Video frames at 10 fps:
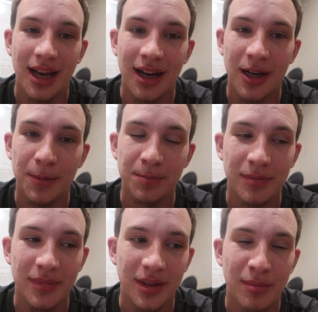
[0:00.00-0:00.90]

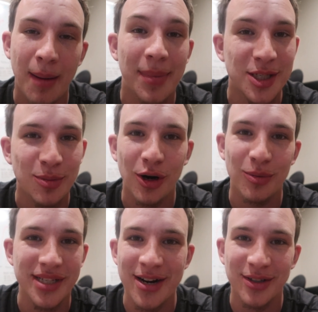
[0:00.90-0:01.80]
My business
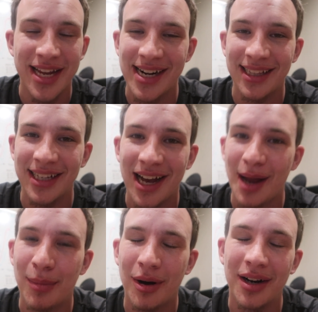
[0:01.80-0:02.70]
partner was entertaining the
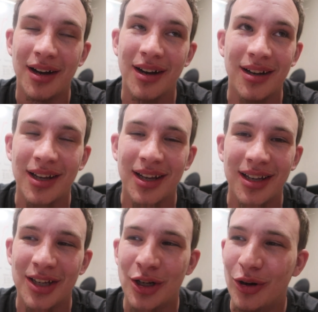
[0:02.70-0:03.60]
guy, but
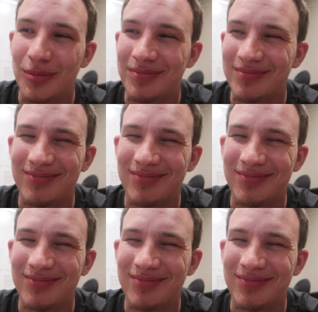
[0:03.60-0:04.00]
you know,